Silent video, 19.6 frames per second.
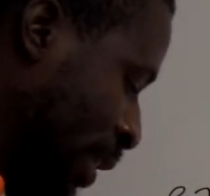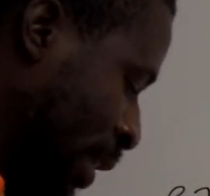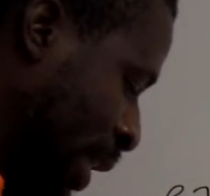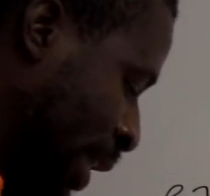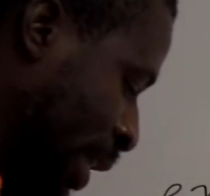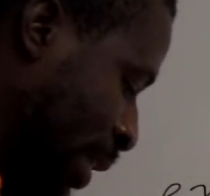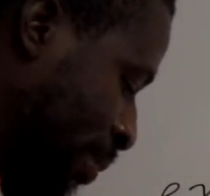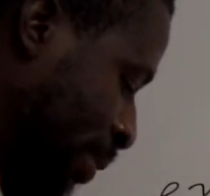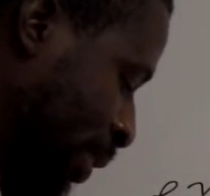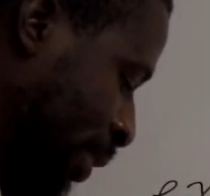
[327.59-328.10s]

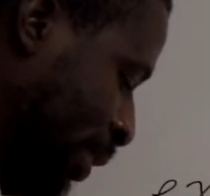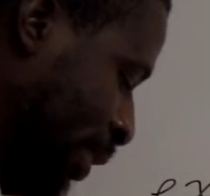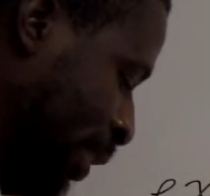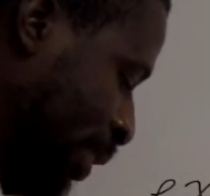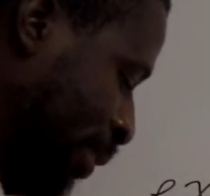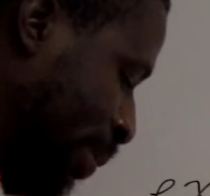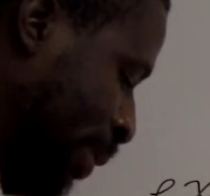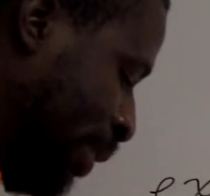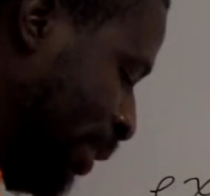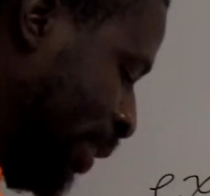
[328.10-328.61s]
times the
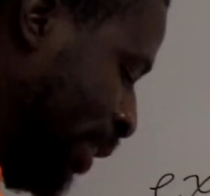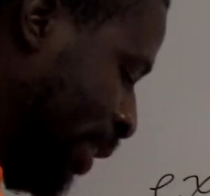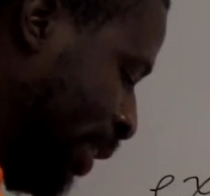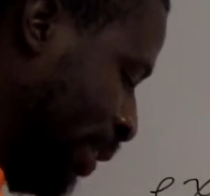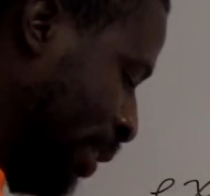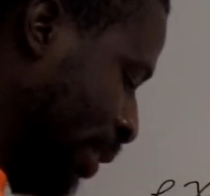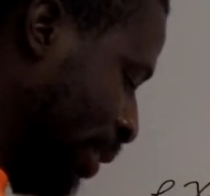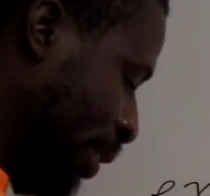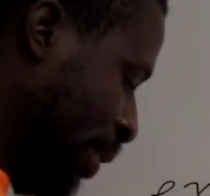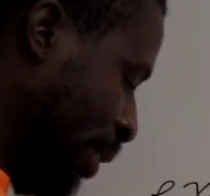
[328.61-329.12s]

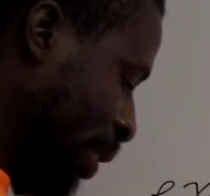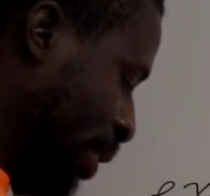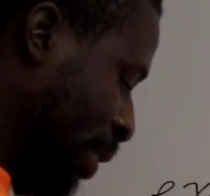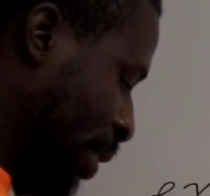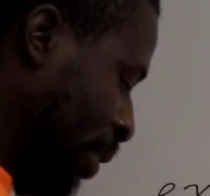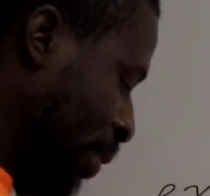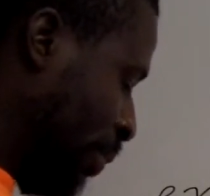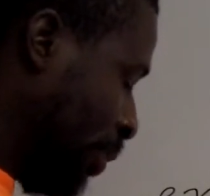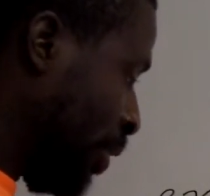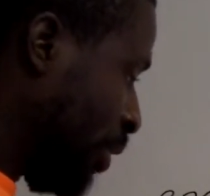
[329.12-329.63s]
6%,
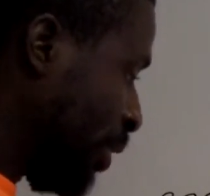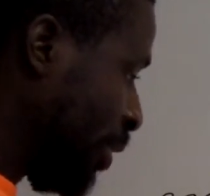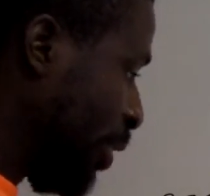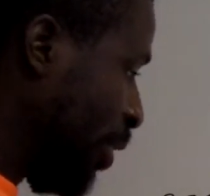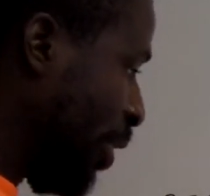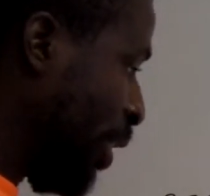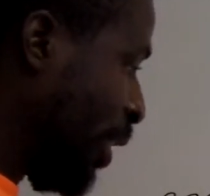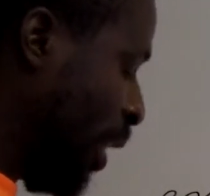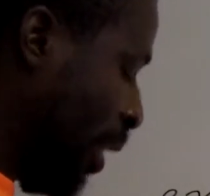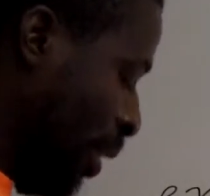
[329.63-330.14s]
which is
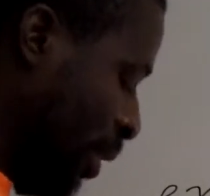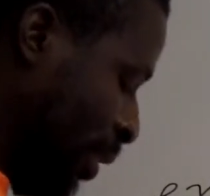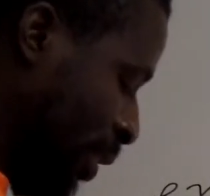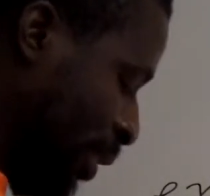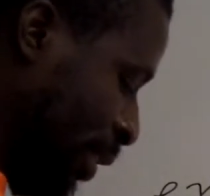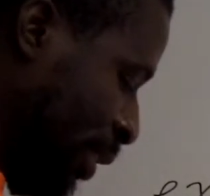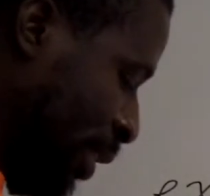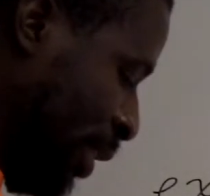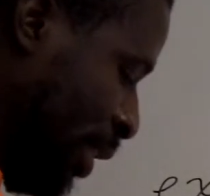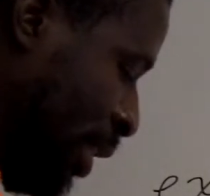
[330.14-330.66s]

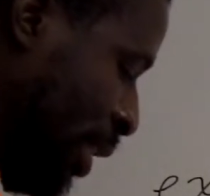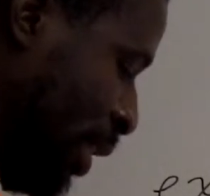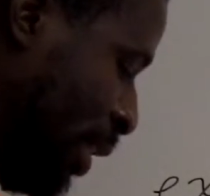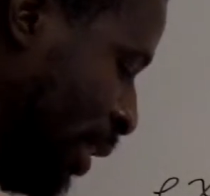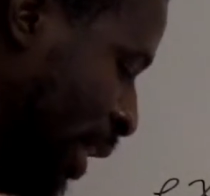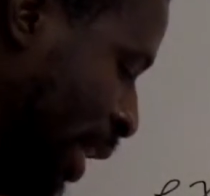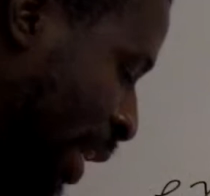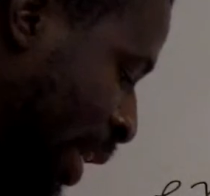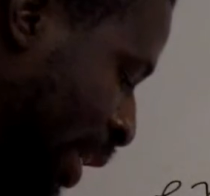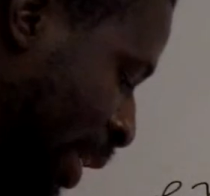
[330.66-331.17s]
$30,
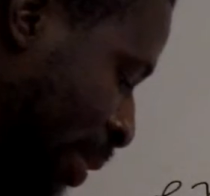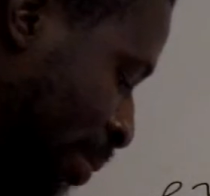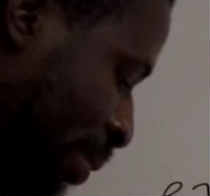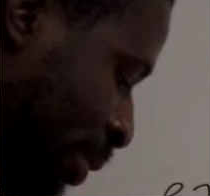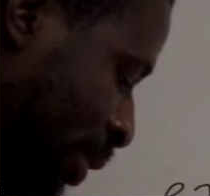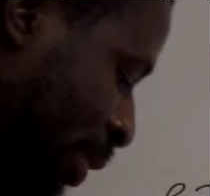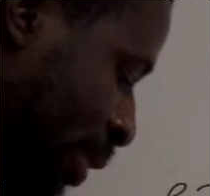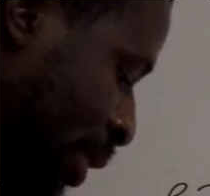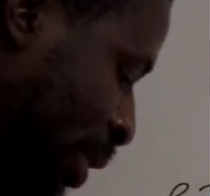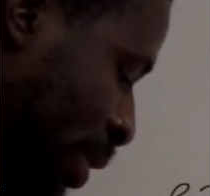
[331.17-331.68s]

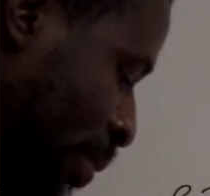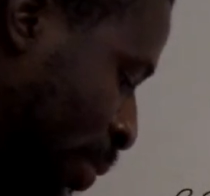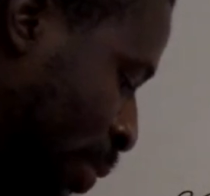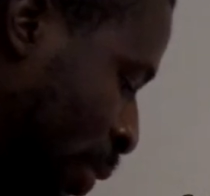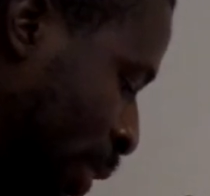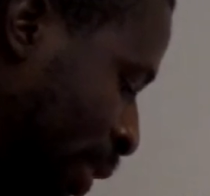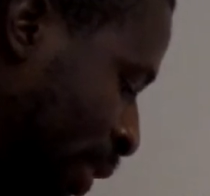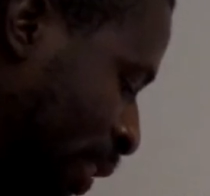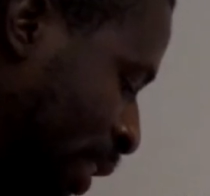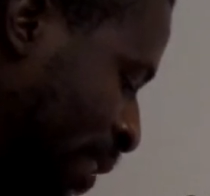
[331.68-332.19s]
times
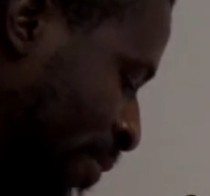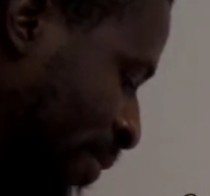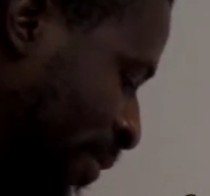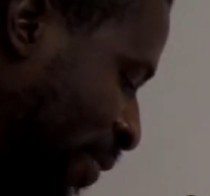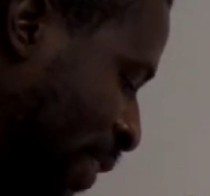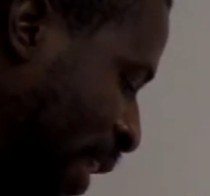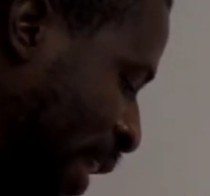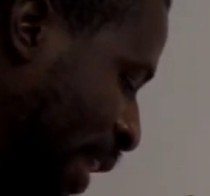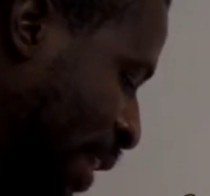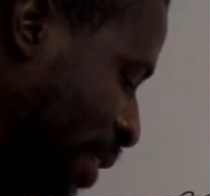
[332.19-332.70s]

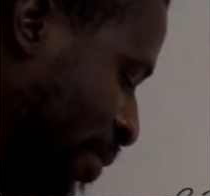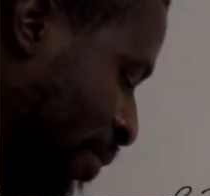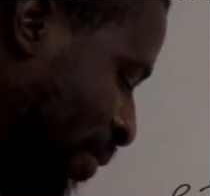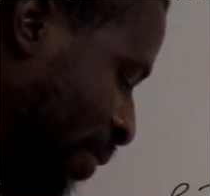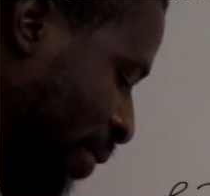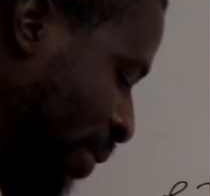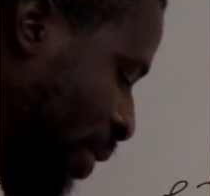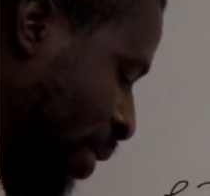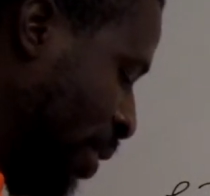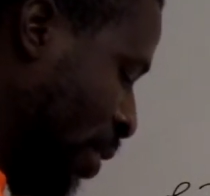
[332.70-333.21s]

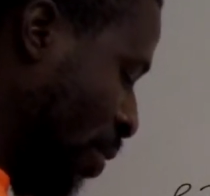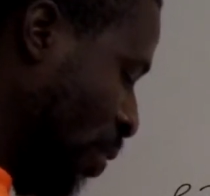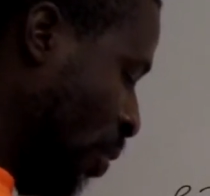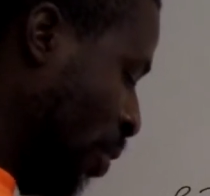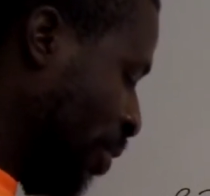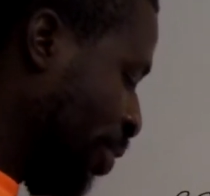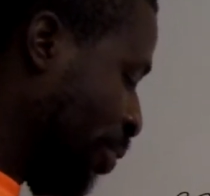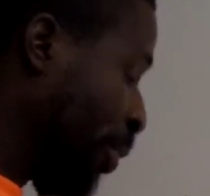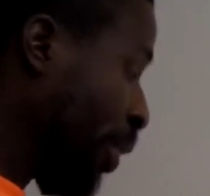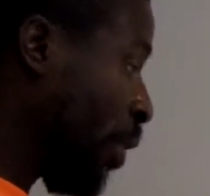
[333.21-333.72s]
0.75,
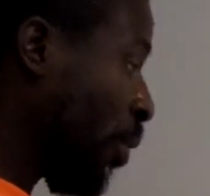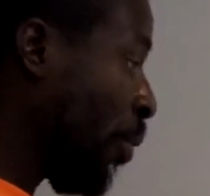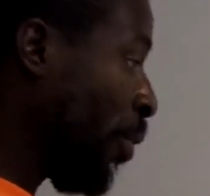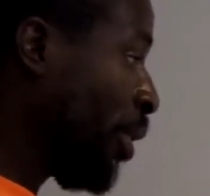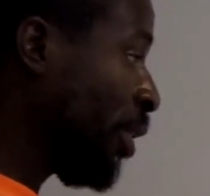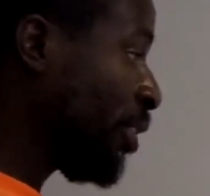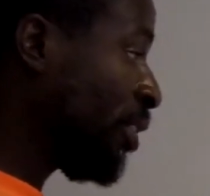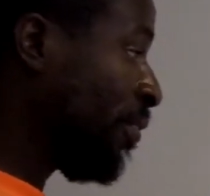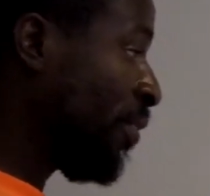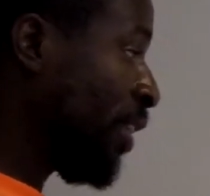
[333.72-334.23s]
or
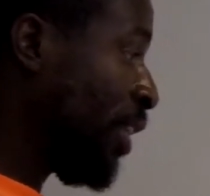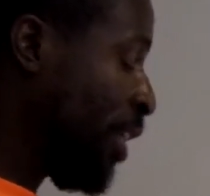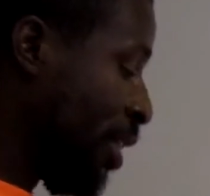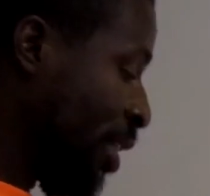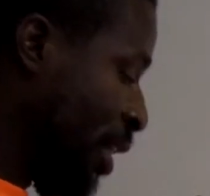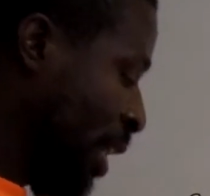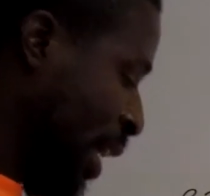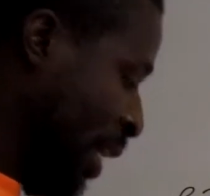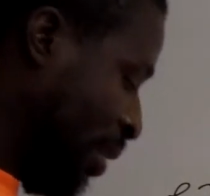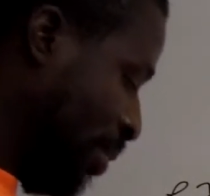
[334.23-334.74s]
3/4 of the
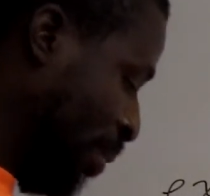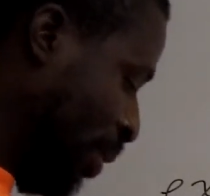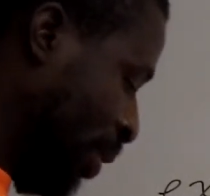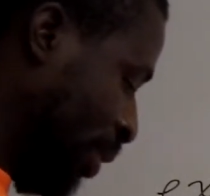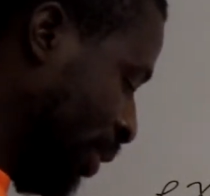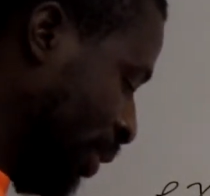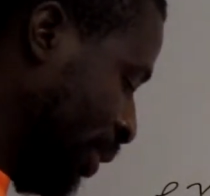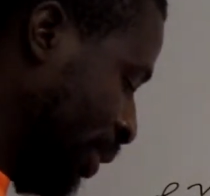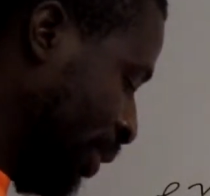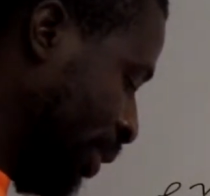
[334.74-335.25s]
year, 9
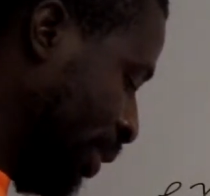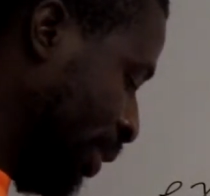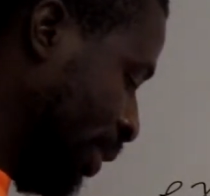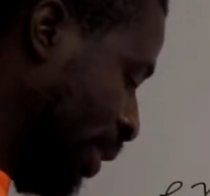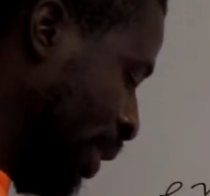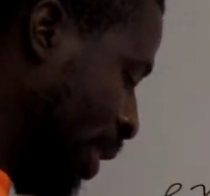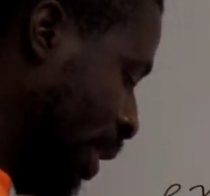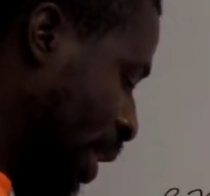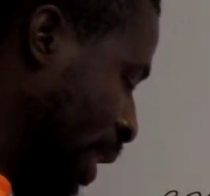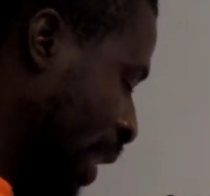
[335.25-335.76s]
months.
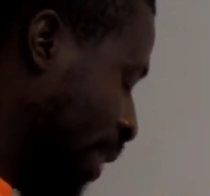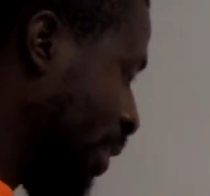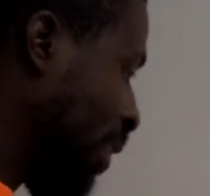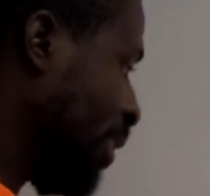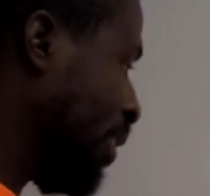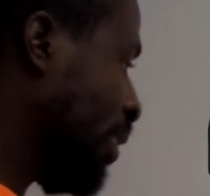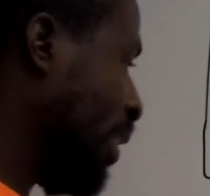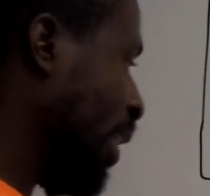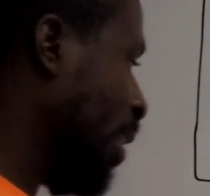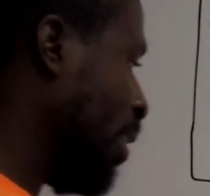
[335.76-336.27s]
And
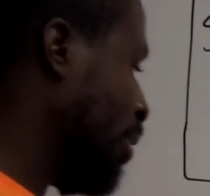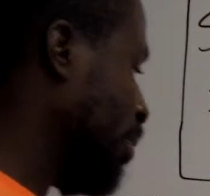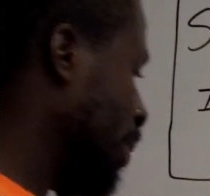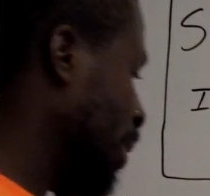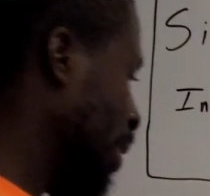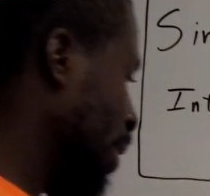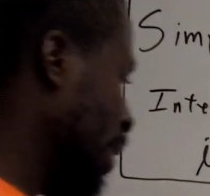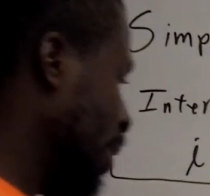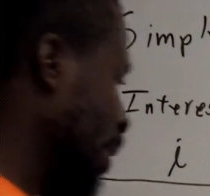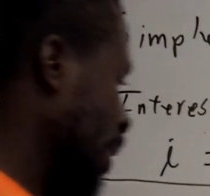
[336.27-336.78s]
this tells
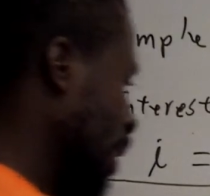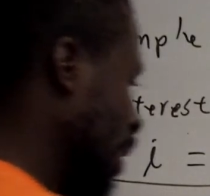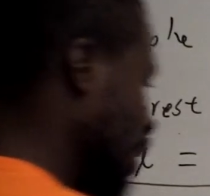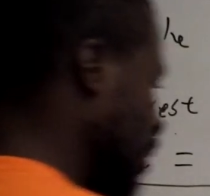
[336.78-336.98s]
me